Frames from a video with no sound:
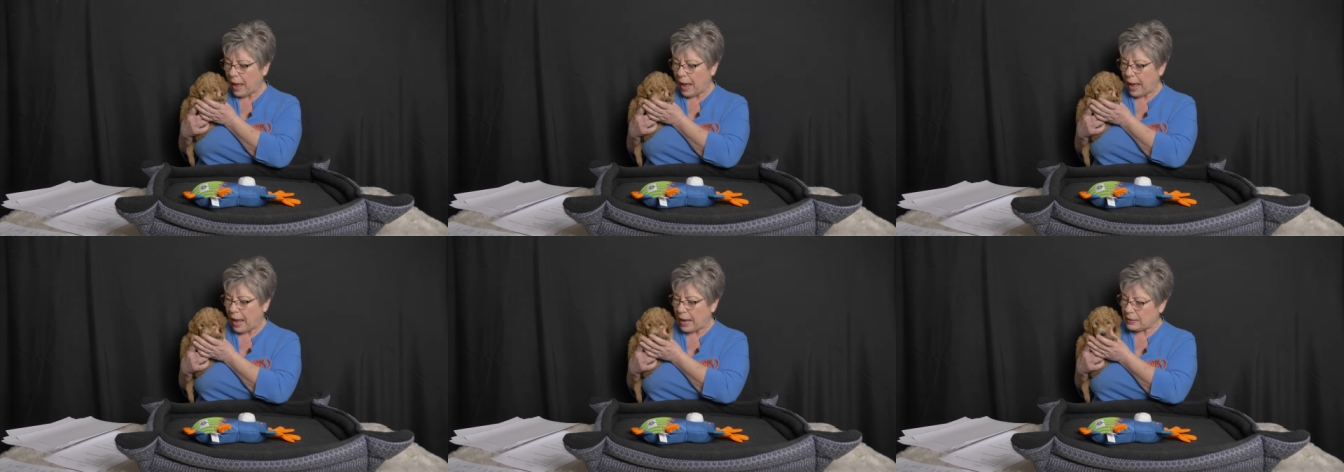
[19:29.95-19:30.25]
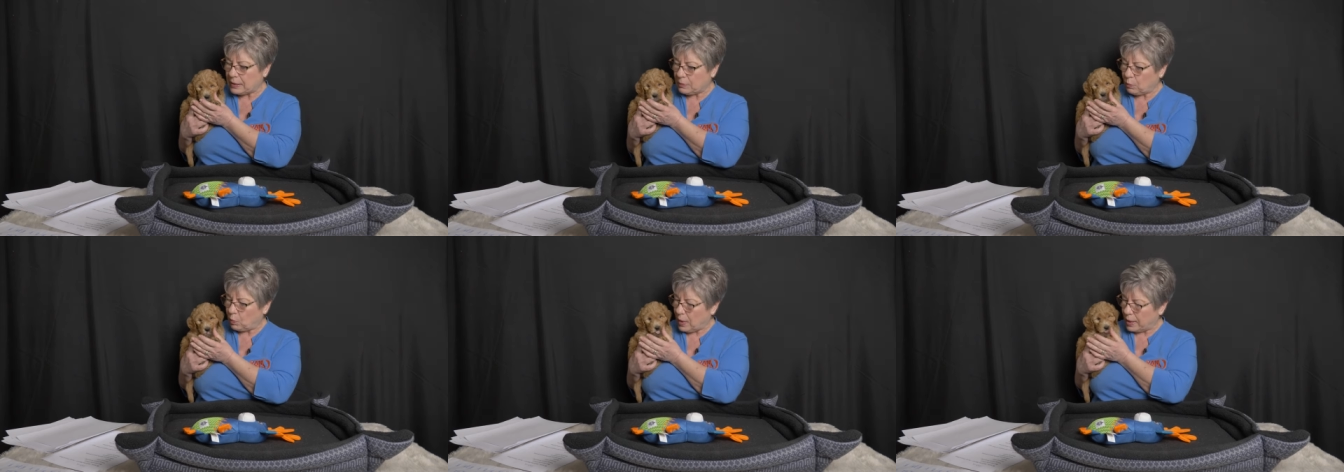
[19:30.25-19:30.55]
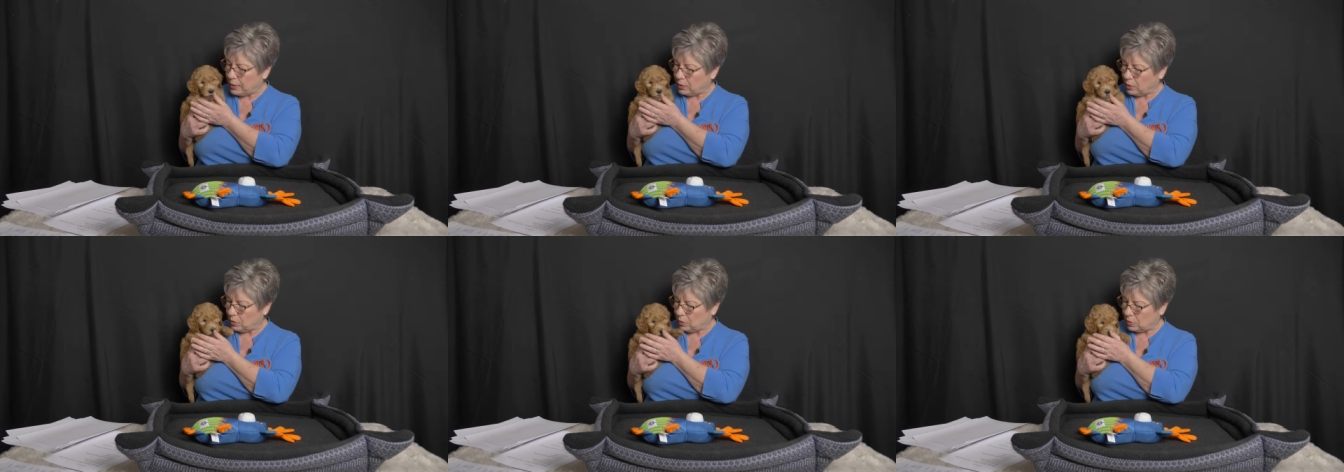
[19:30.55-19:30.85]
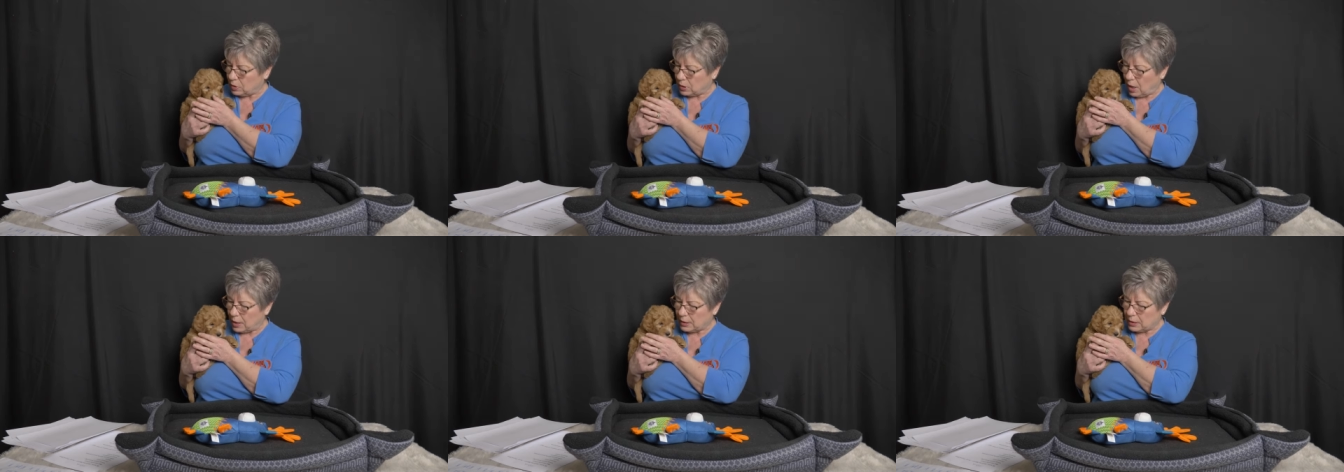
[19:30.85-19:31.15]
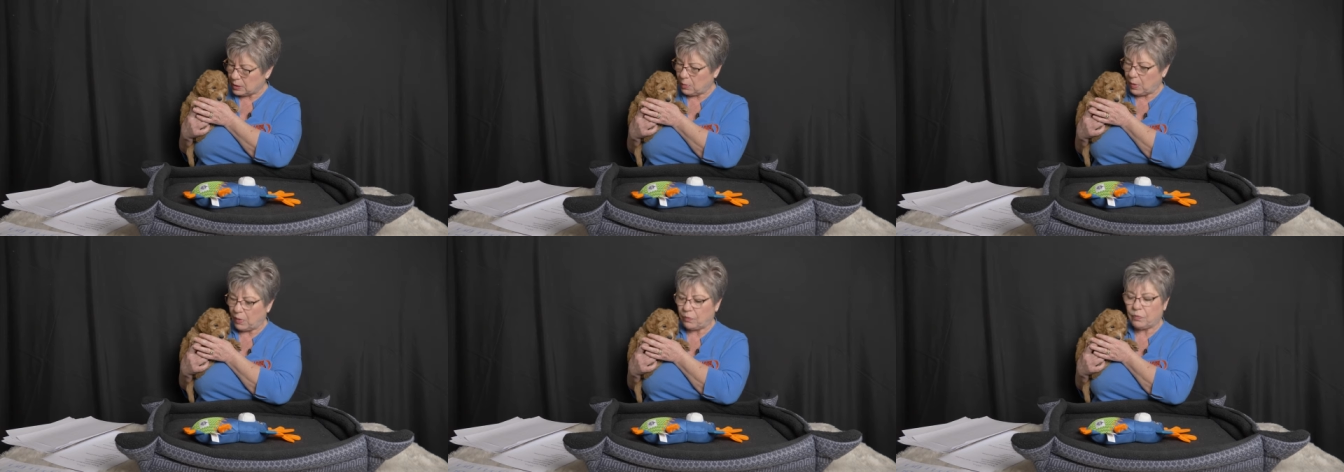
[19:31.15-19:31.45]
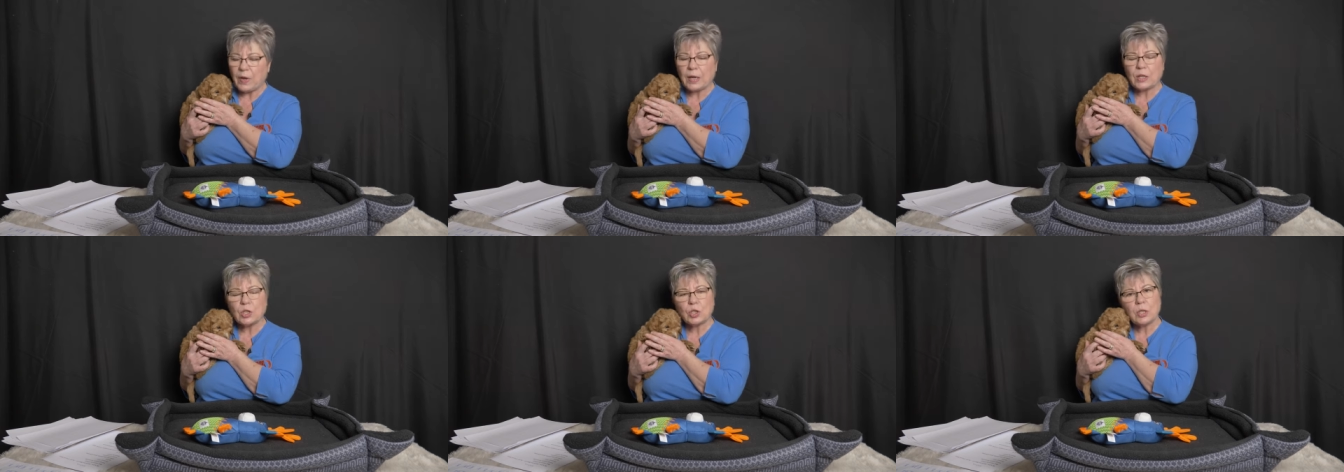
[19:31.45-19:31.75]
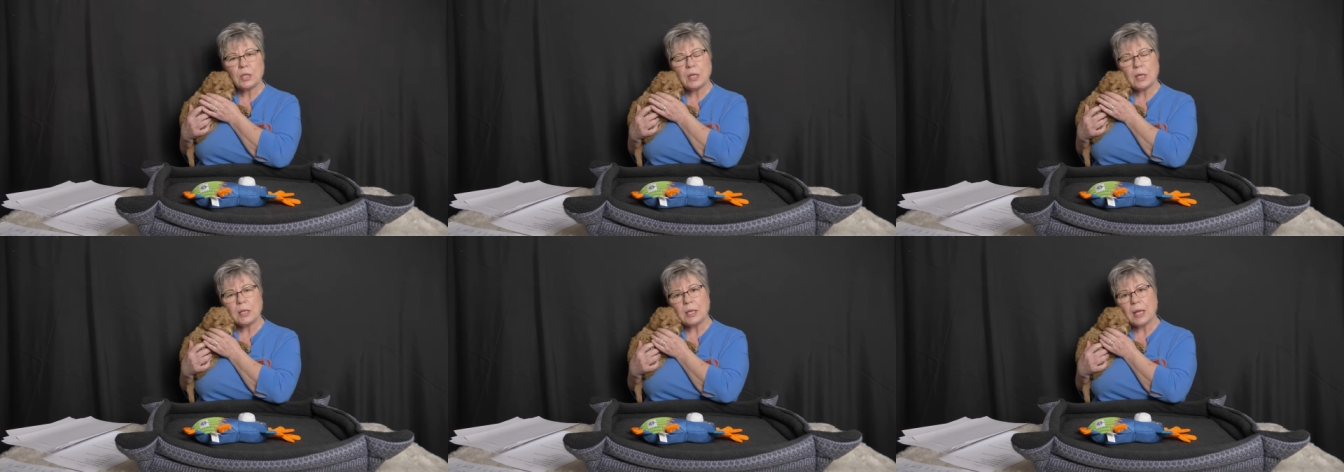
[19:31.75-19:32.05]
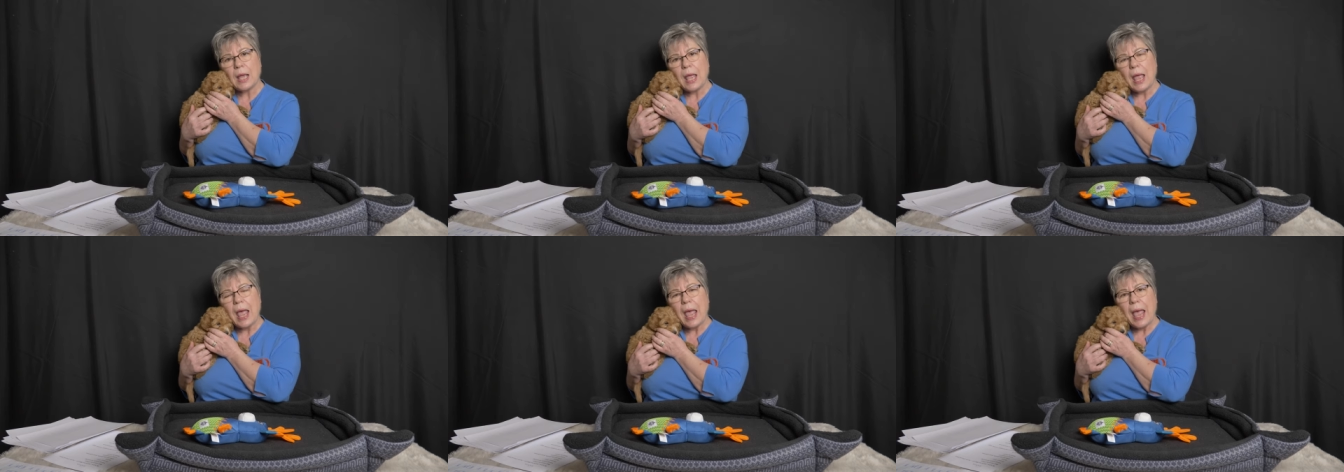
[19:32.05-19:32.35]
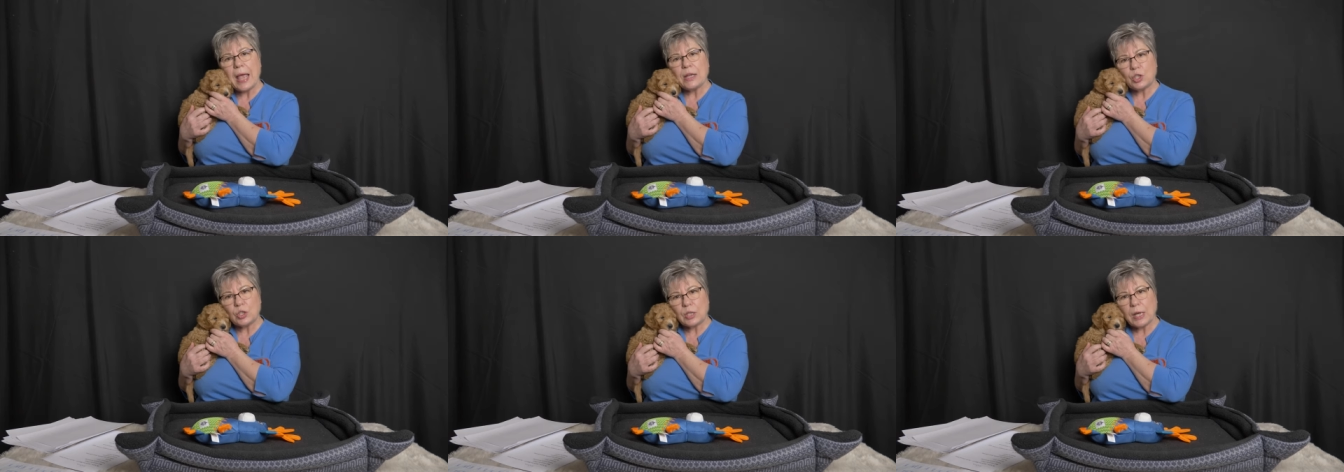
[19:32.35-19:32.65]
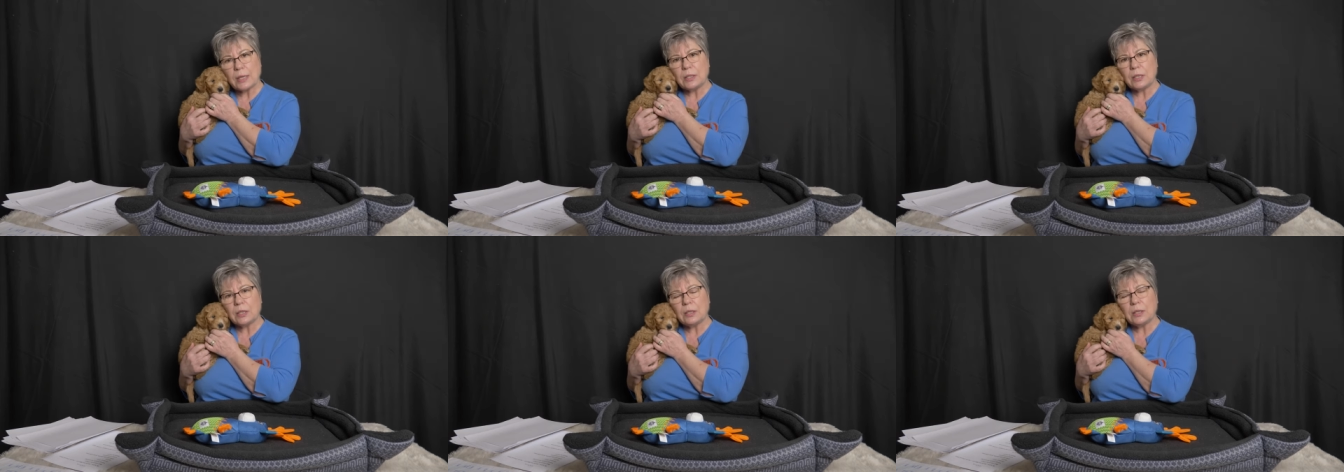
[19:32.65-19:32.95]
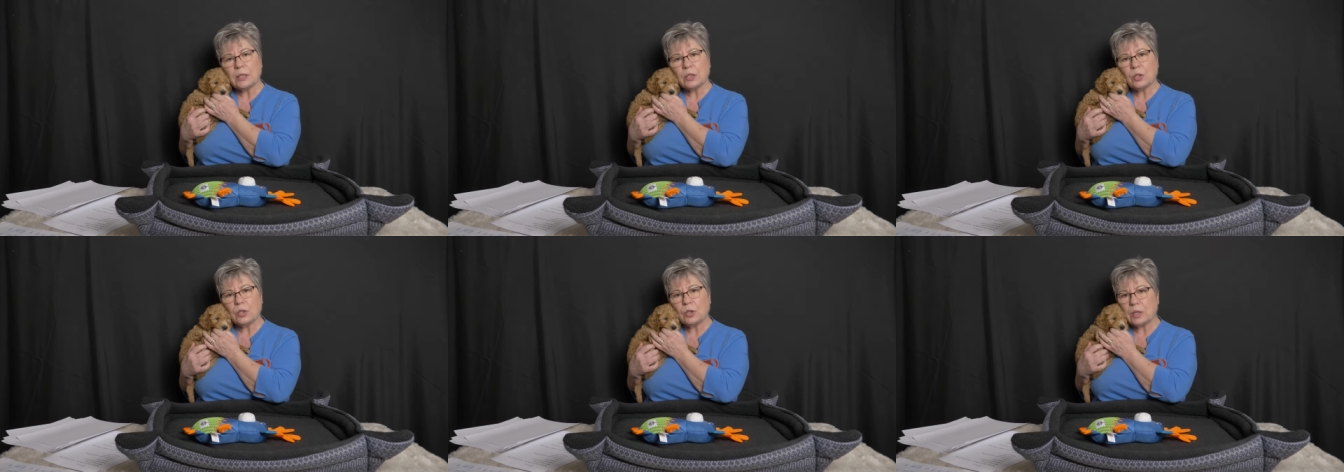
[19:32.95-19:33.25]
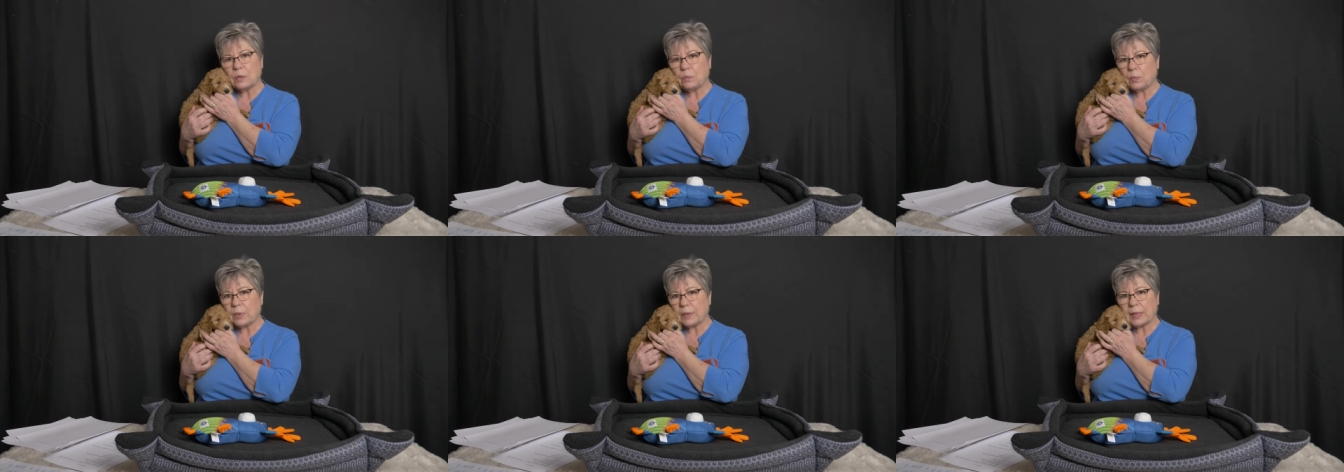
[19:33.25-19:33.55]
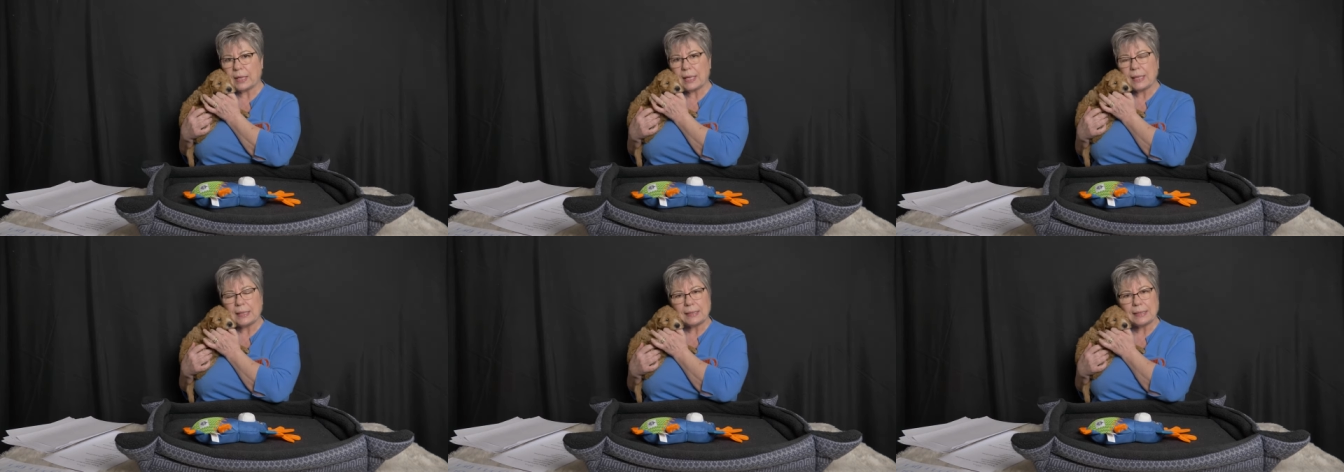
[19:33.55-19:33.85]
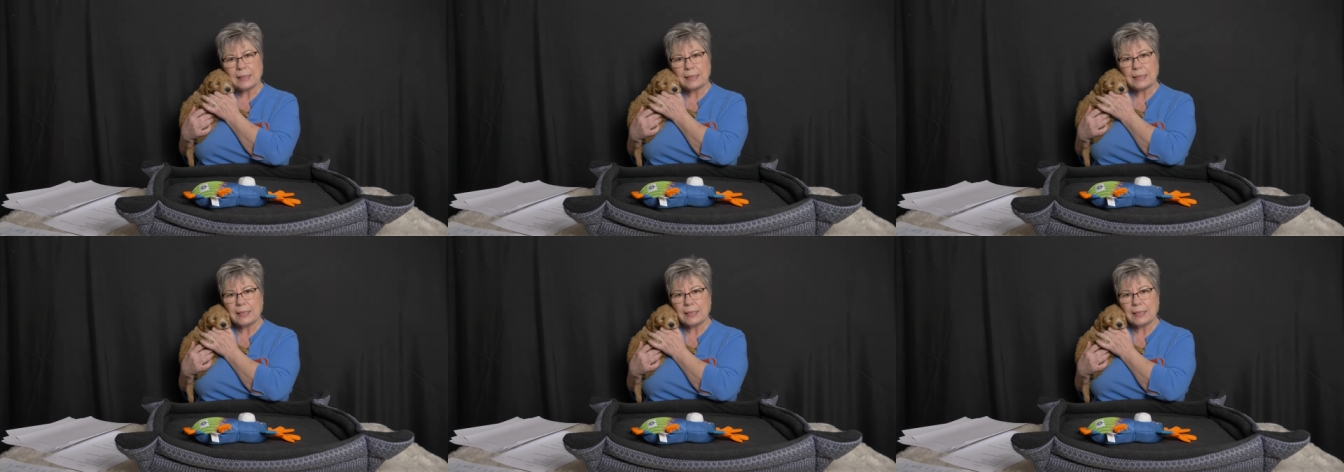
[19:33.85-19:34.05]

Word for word: and one who's also affectionate and gentle and good with kids,